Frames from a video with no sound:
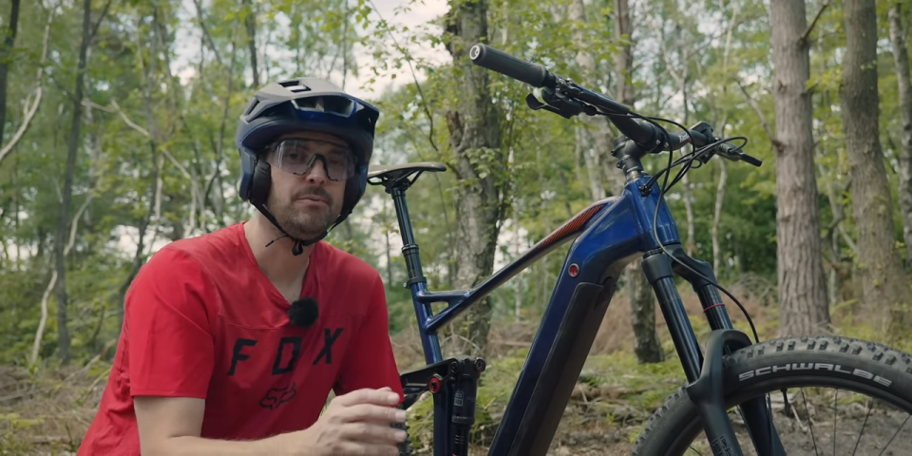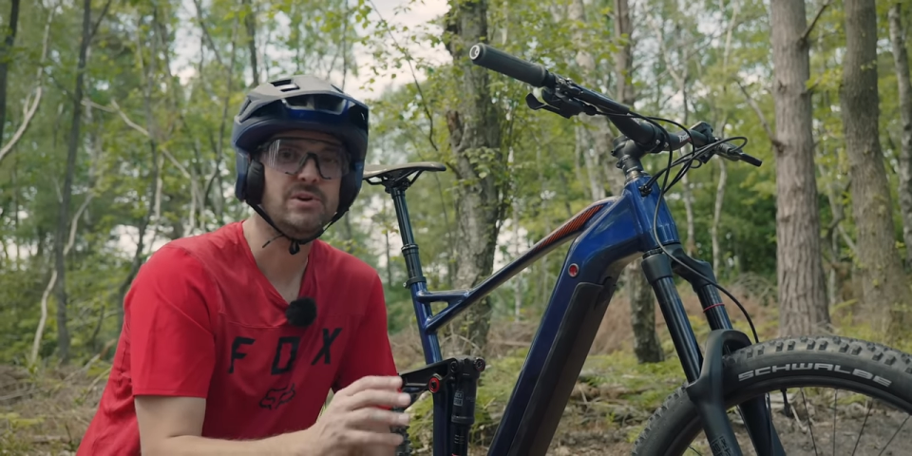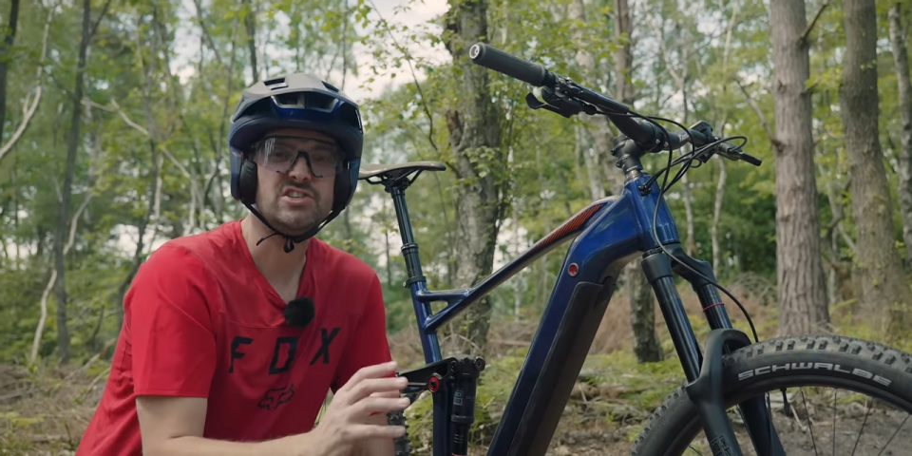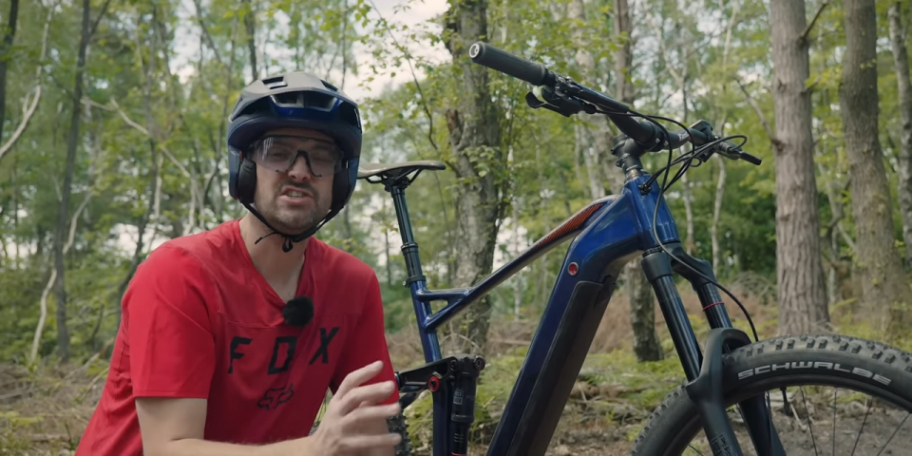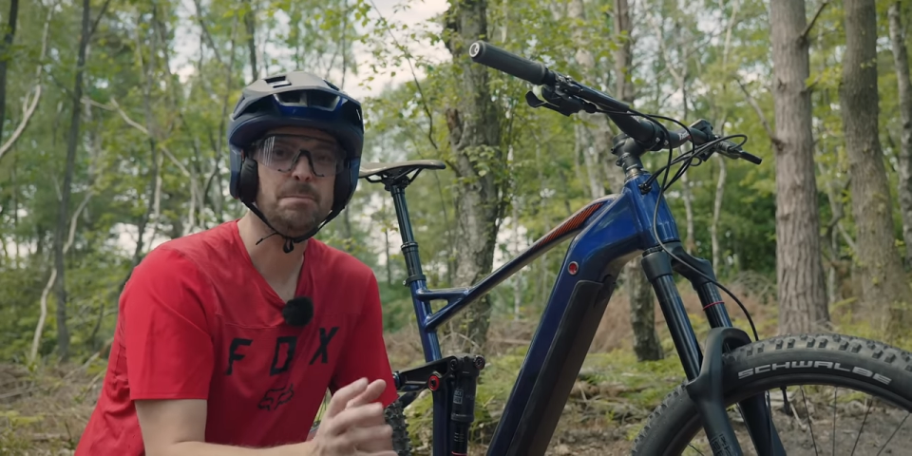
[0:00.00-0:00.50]

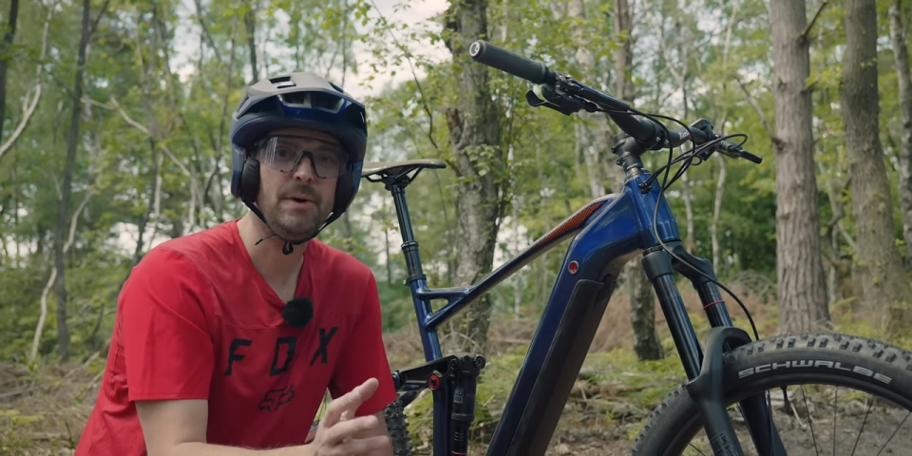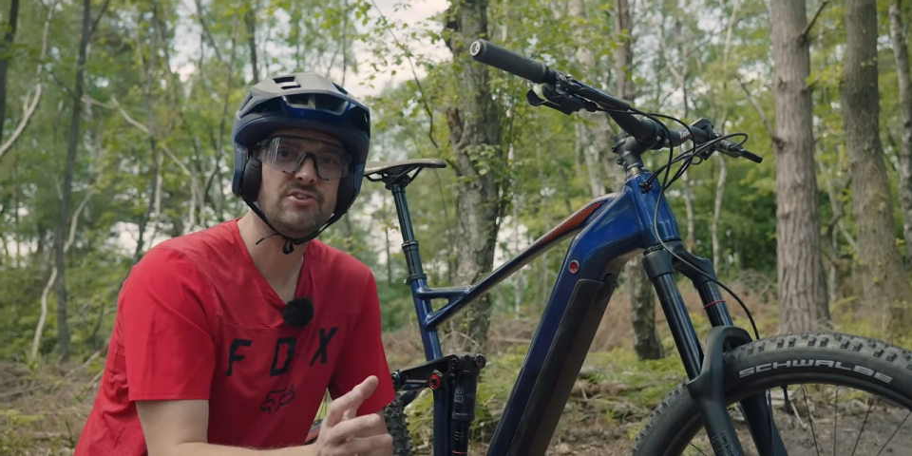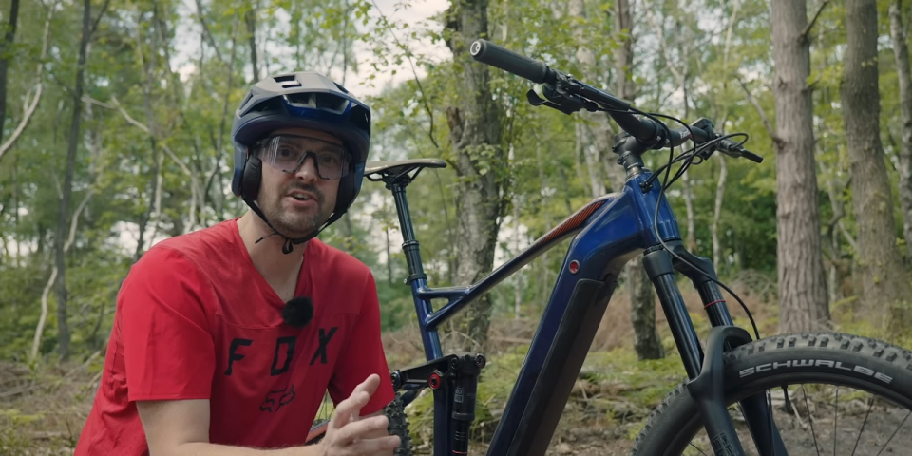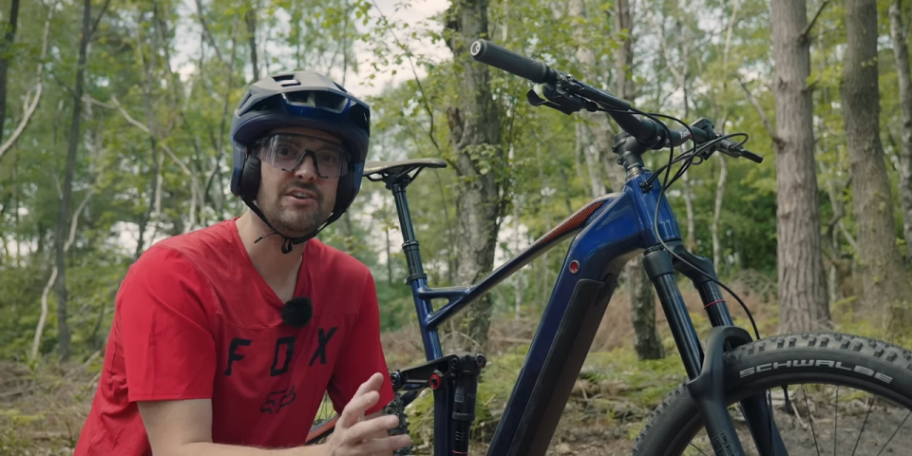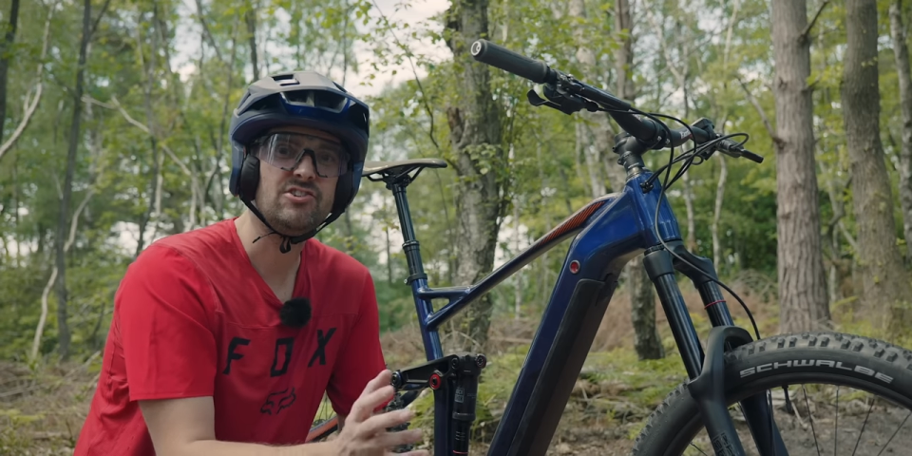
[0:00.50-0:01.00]
which is the
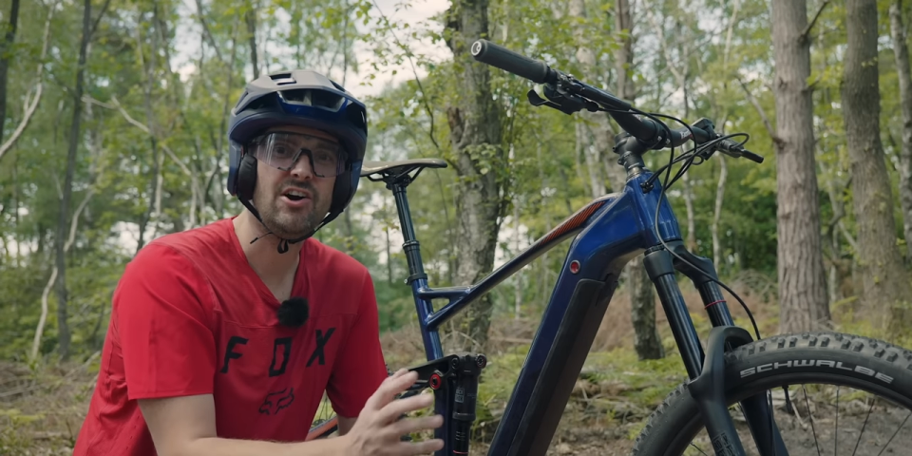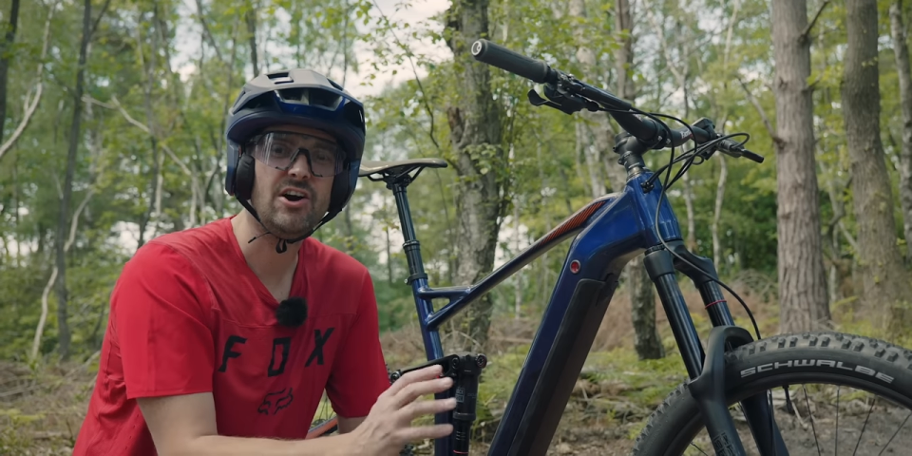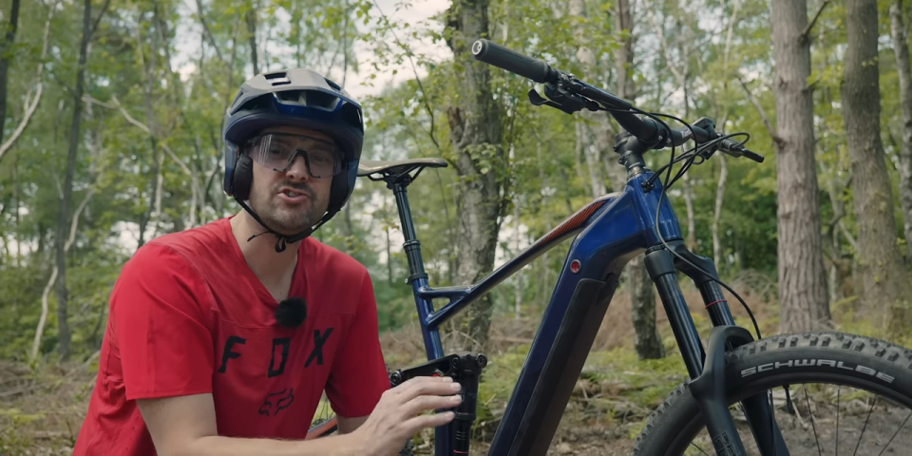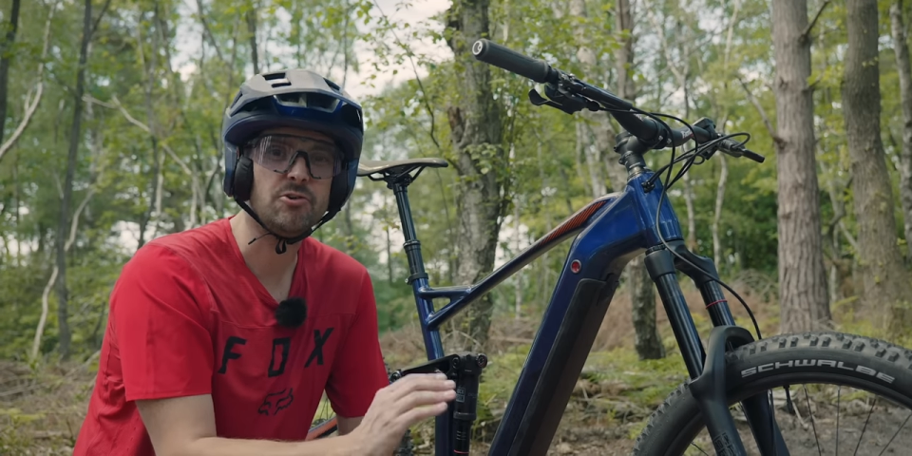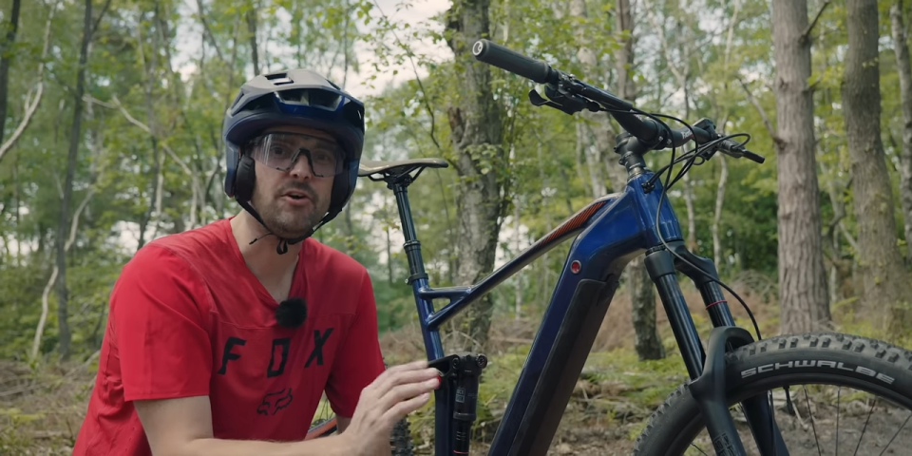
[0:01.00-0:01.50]
budget
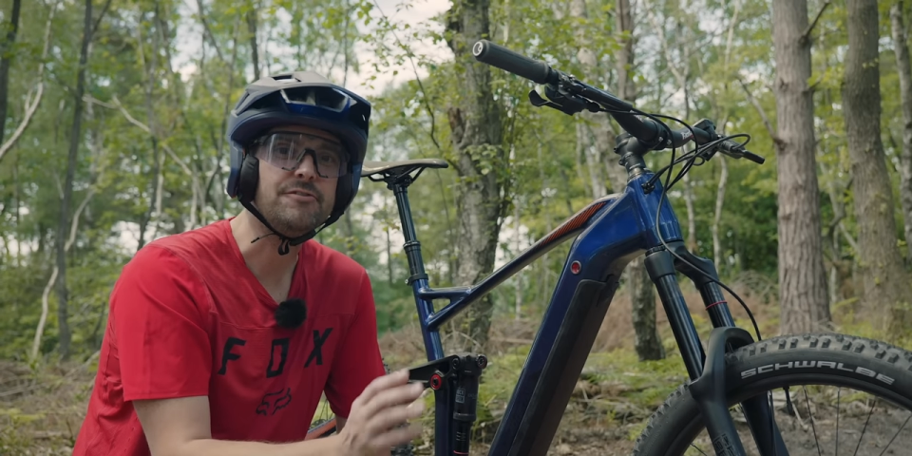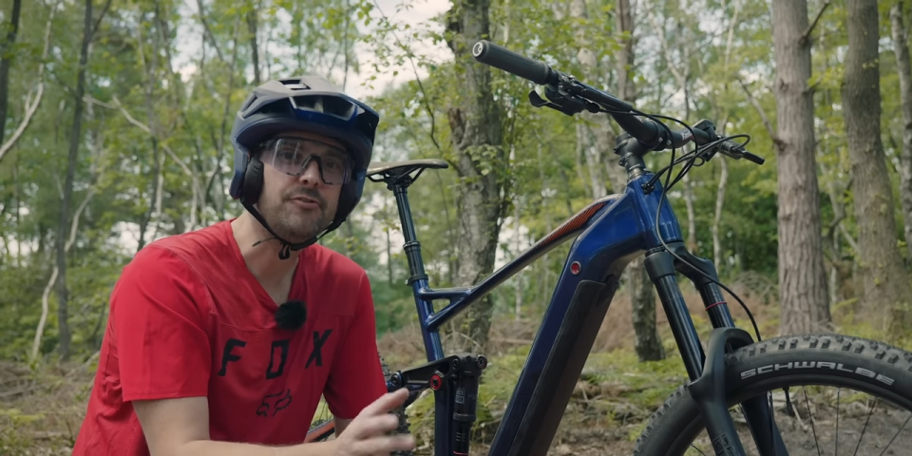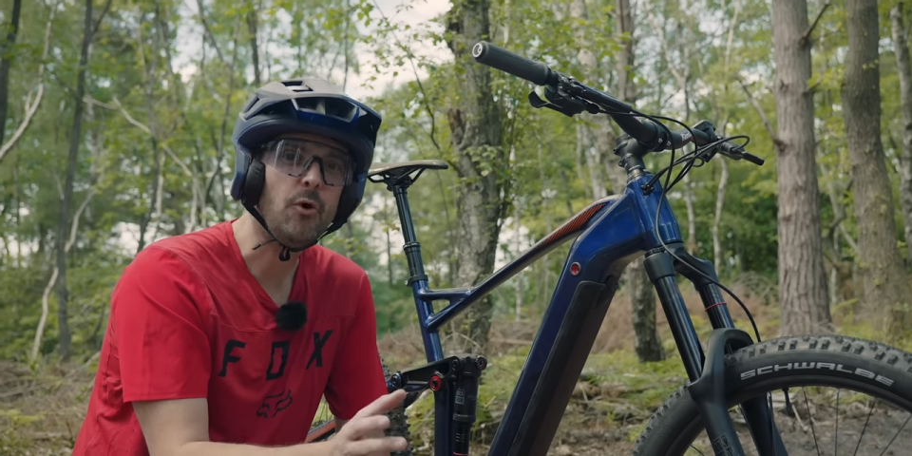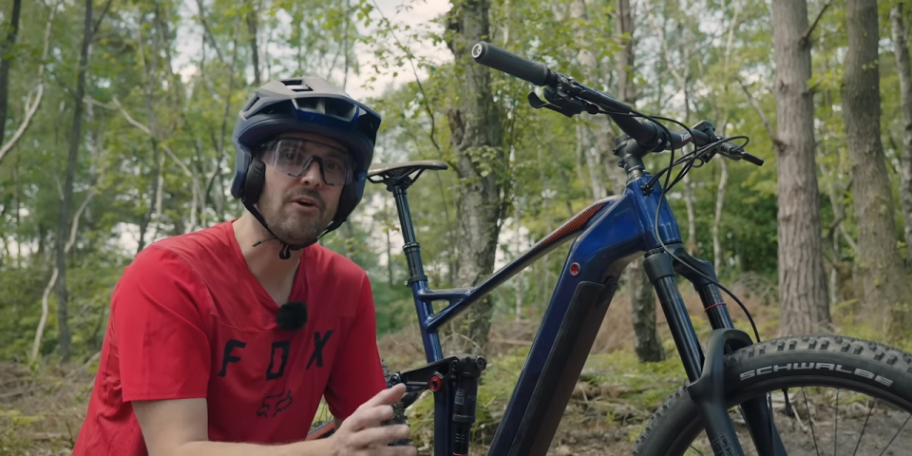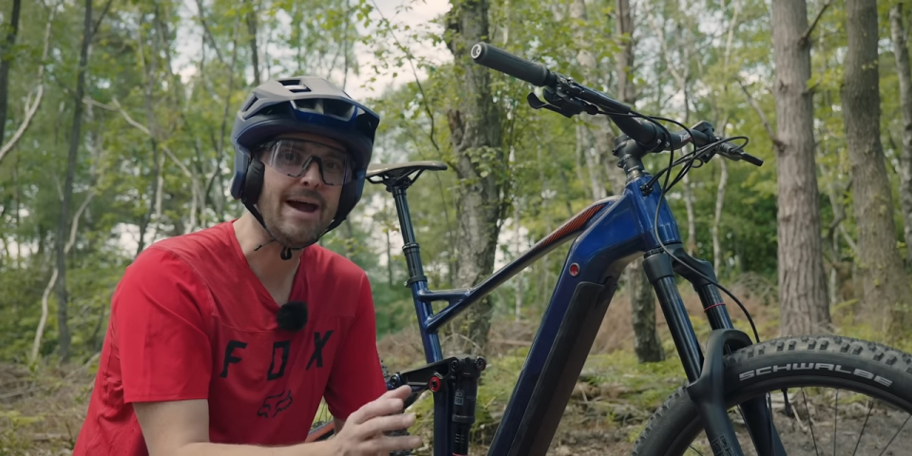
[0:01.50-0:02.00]
charger, or a
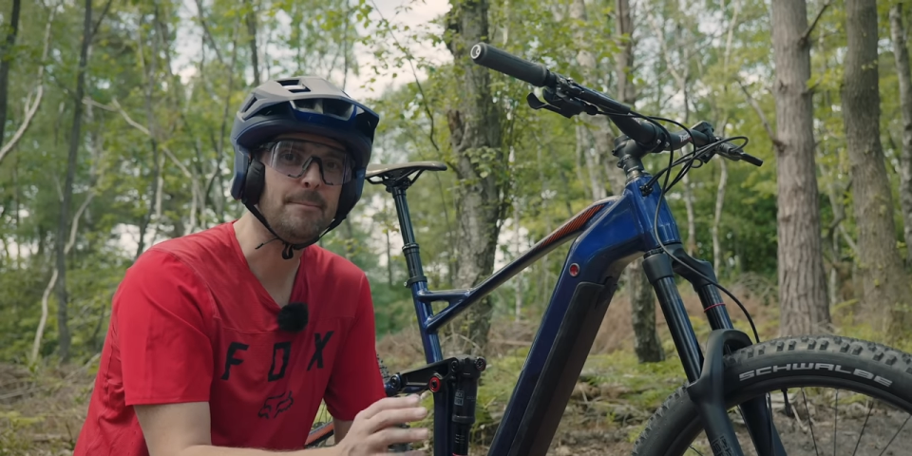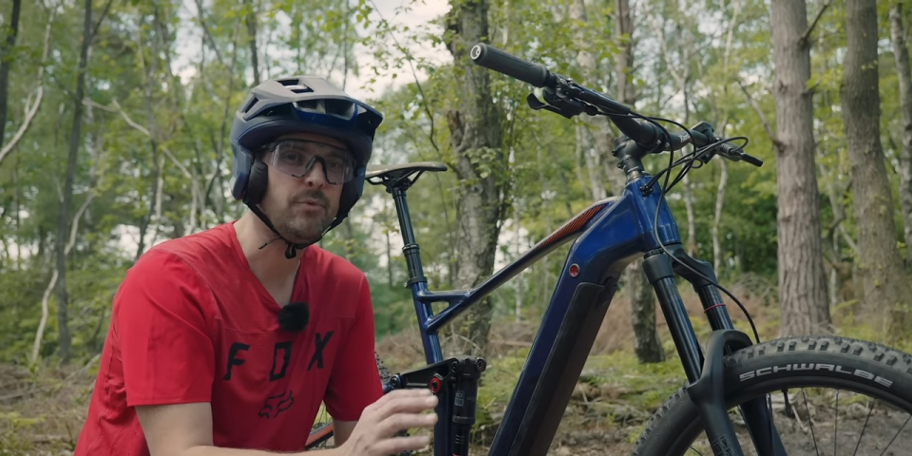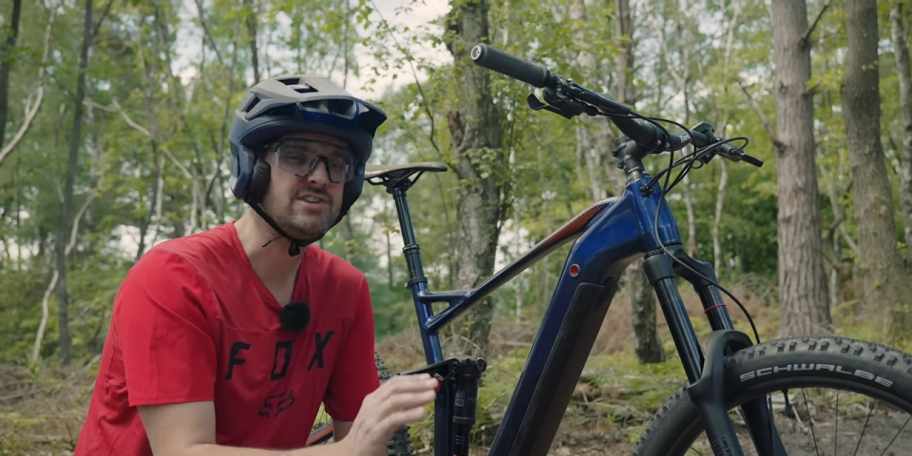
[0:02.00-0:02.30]
four amp,